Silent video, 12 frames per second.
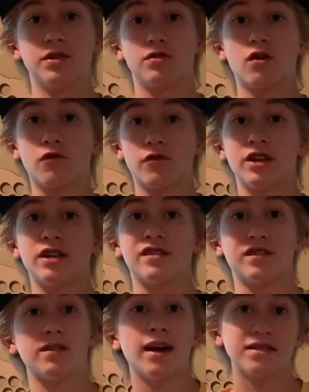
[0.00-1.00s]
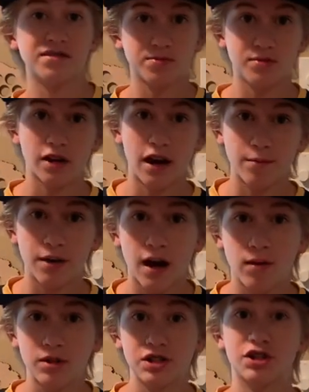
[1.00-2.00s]
Don't forget to like, subscribe,
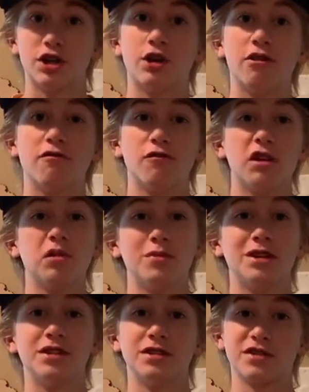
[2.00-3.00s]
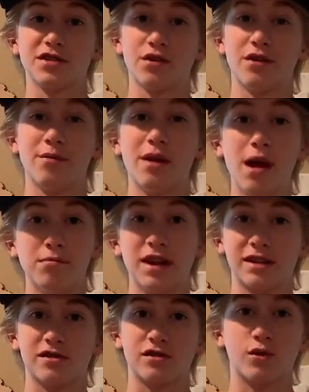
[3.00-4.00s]
comment, share, and follow me on Instagram at
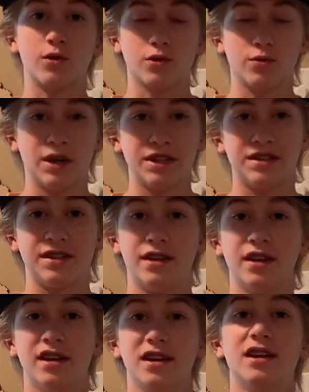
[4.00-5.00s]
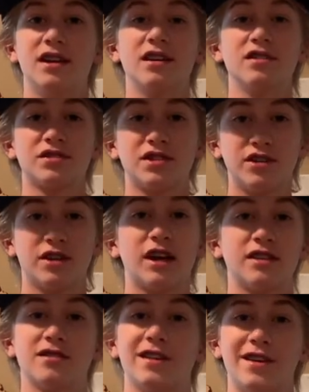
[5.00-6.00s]
Max's Corner Y T, and I'll see you
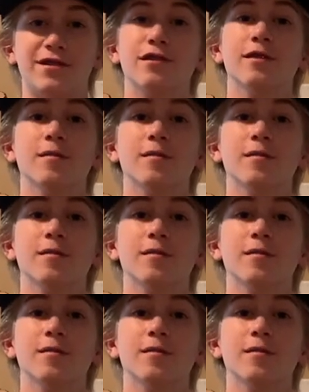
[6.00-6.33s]
guys later.